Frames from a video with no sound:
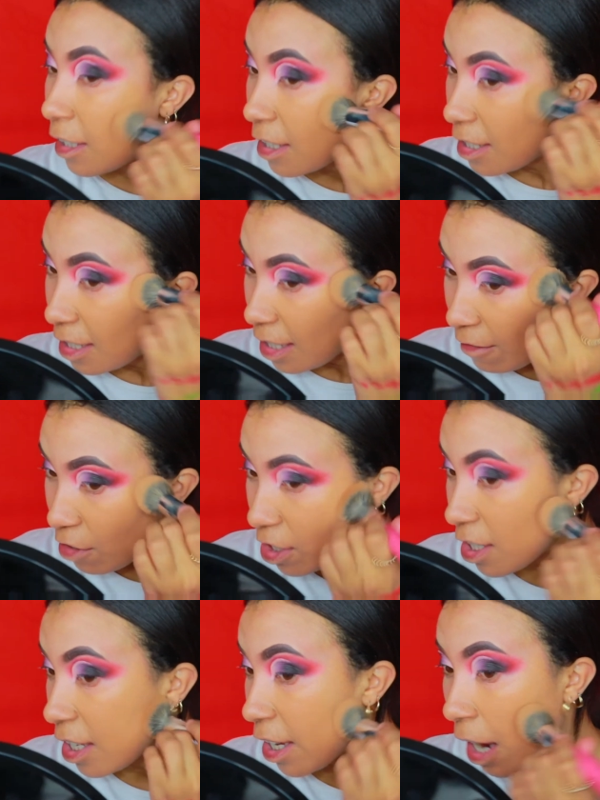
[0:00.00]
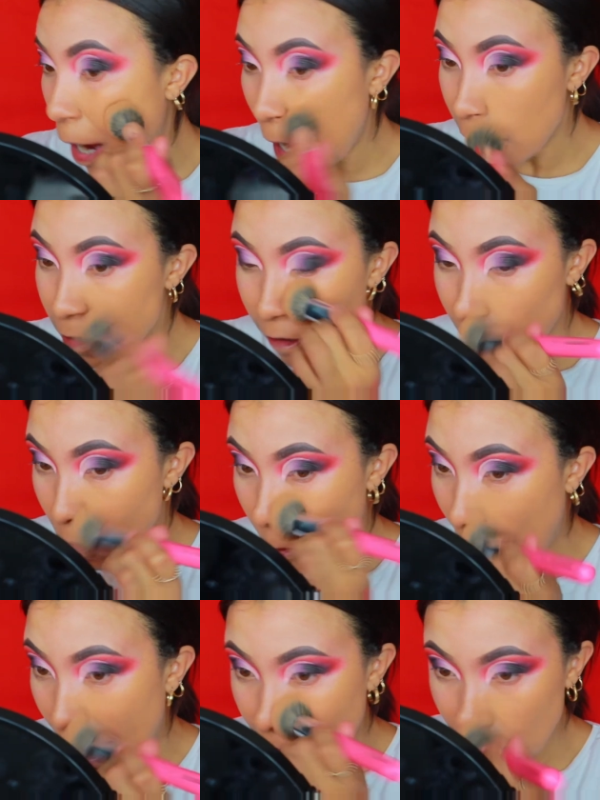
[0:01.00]
Seriously guys, if you
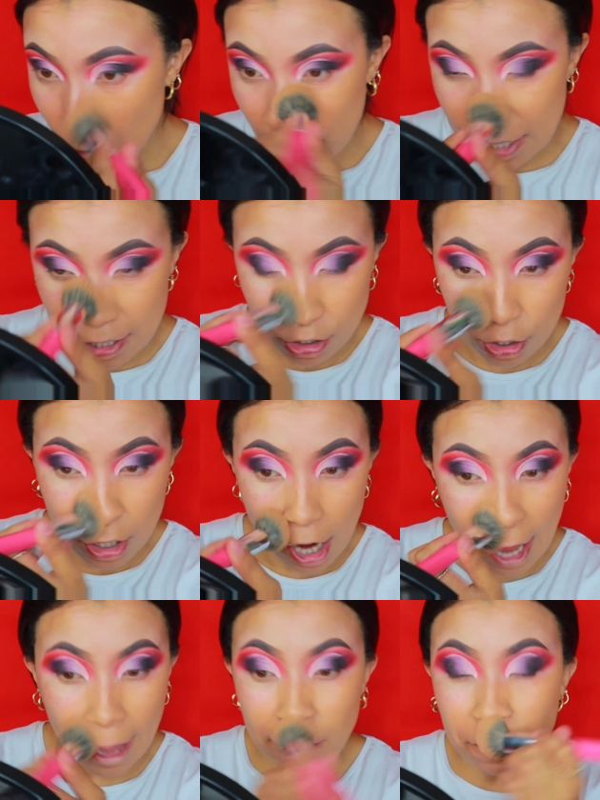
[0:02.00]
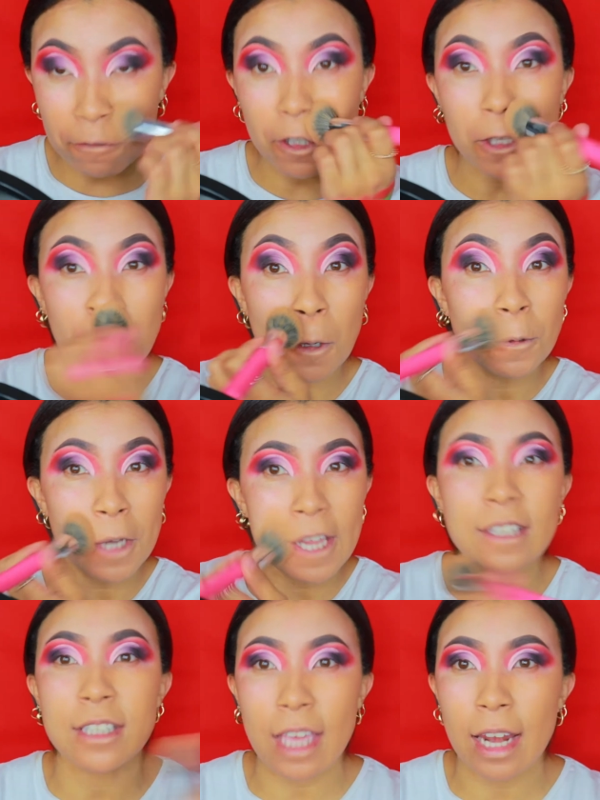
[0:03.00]
ain't got it in your life, you
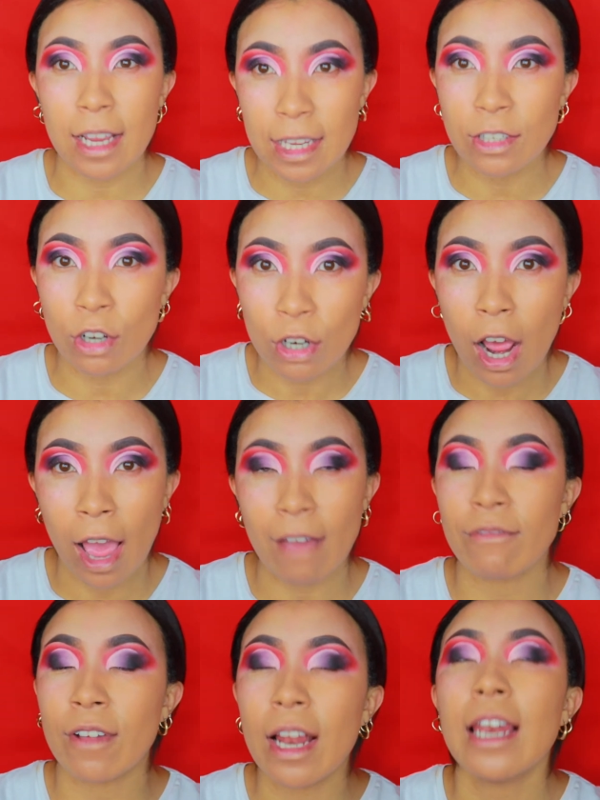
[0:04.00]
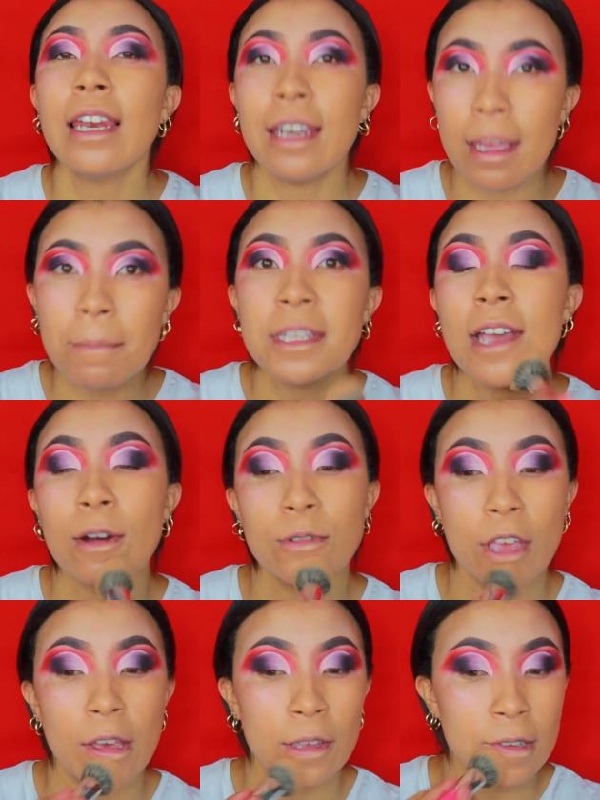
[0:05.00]
need to get it in your life. Let me tell
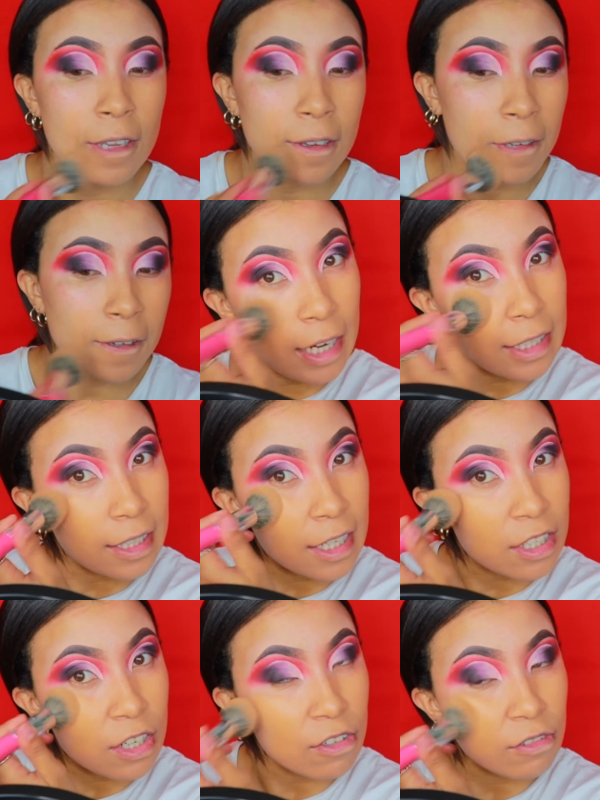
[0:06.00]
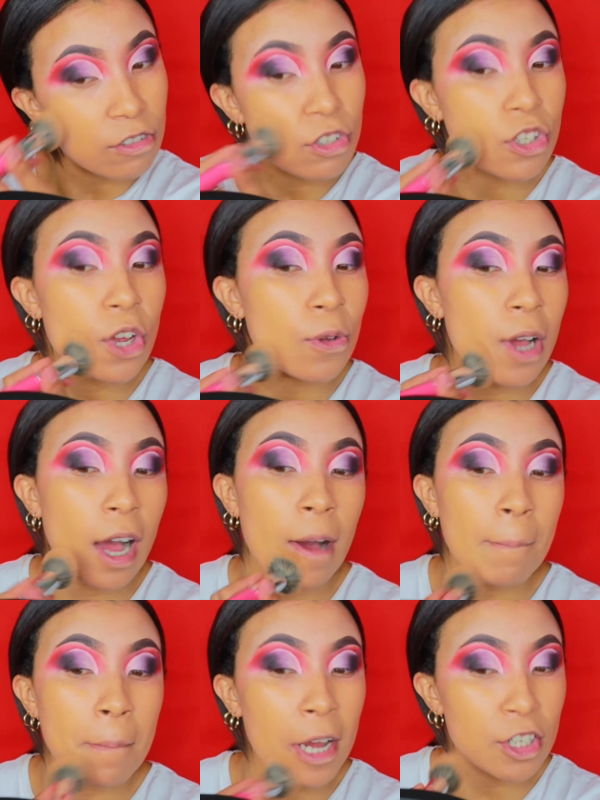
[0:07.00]
you. And it doesn't soak
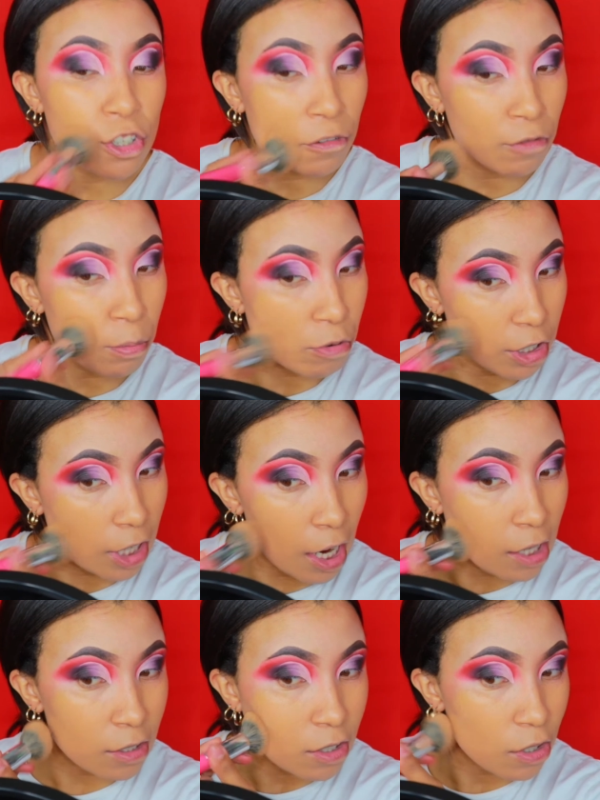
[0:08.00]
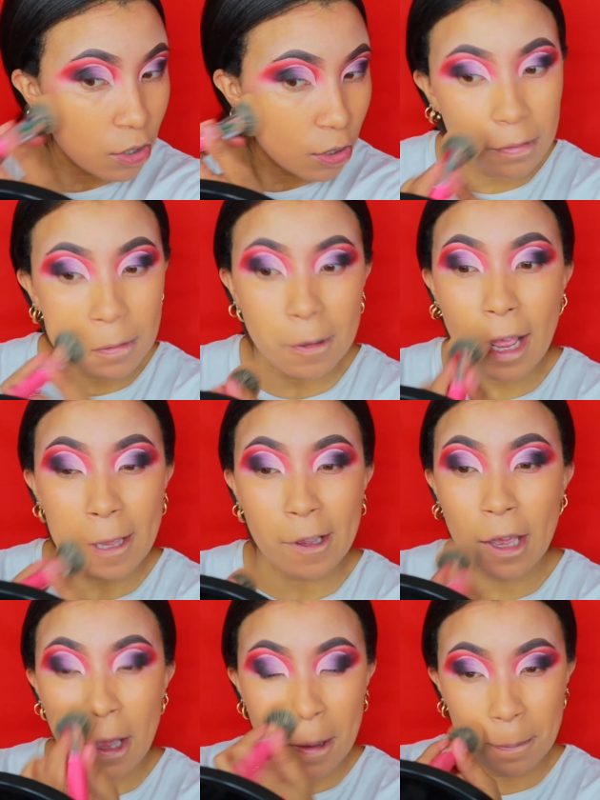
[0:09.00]
up much of the product
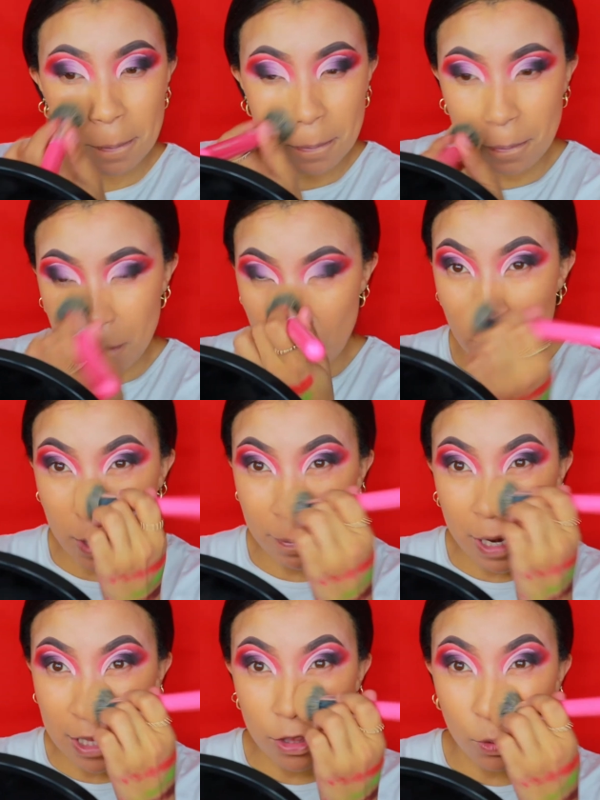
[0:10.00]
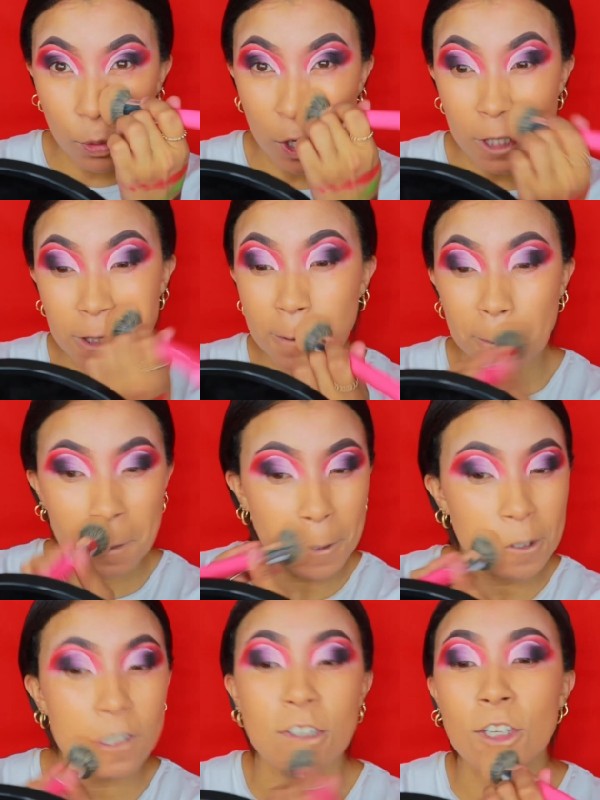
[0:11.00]
like a beauty blender would
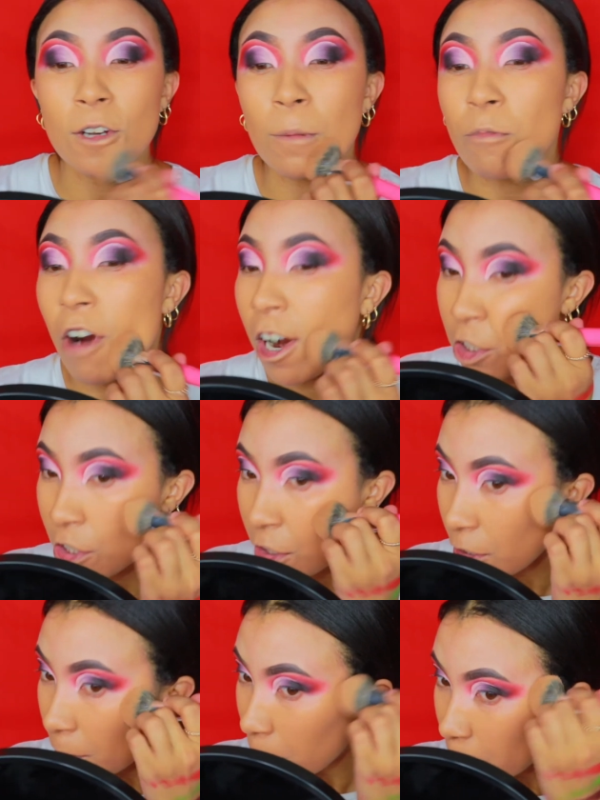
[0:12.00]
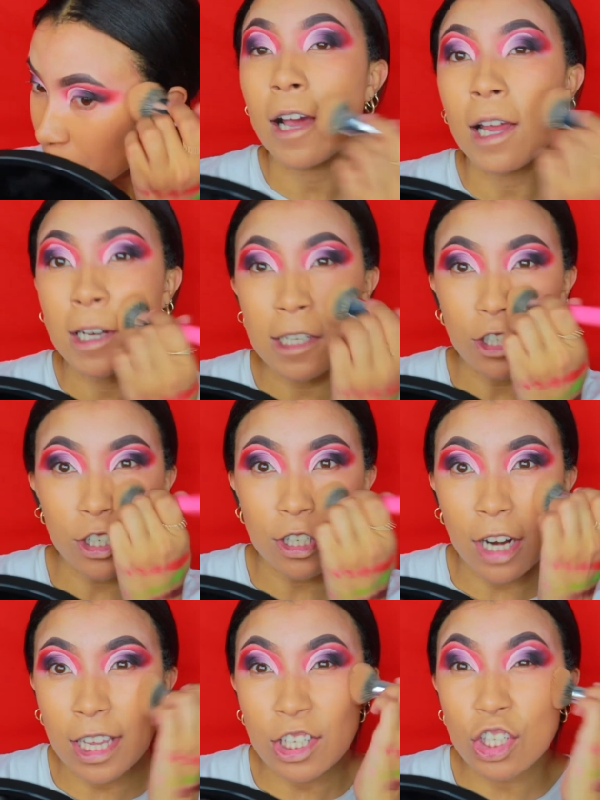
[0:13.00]
because it's on a brush. And it's
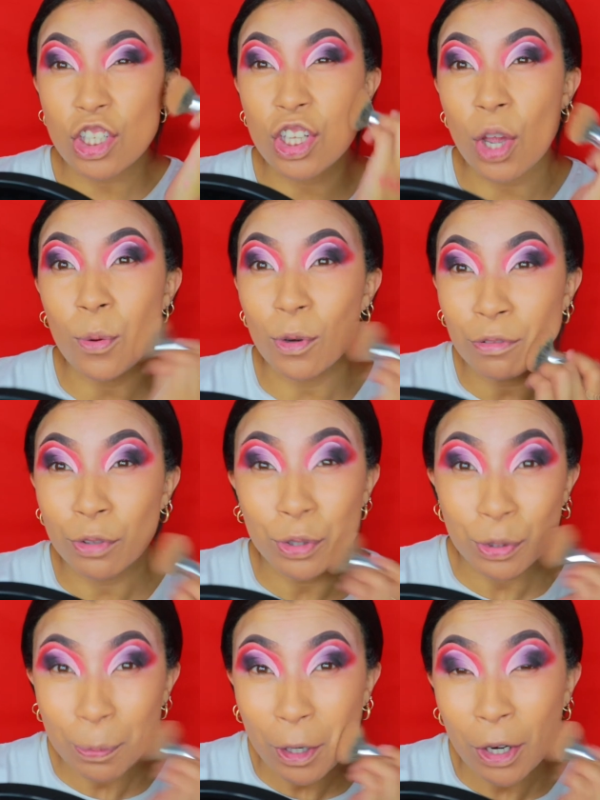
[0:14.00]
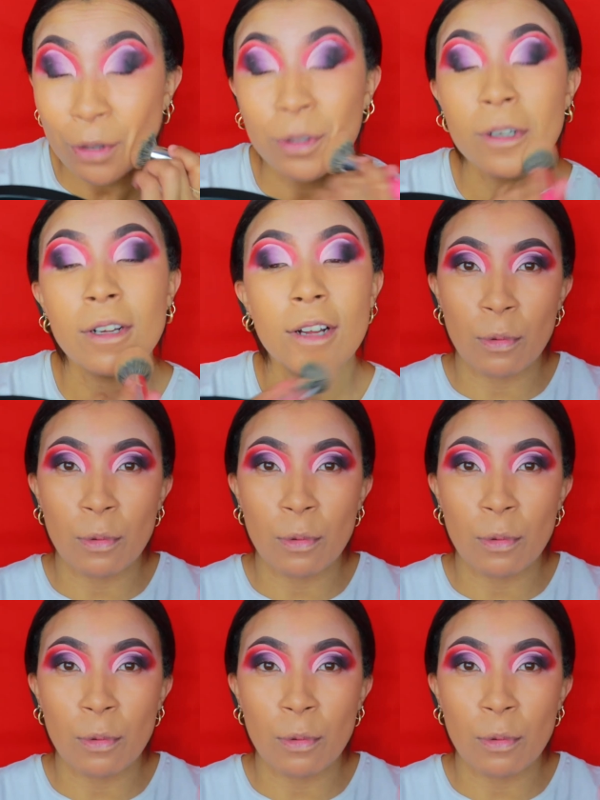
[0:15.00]
just like so affordable.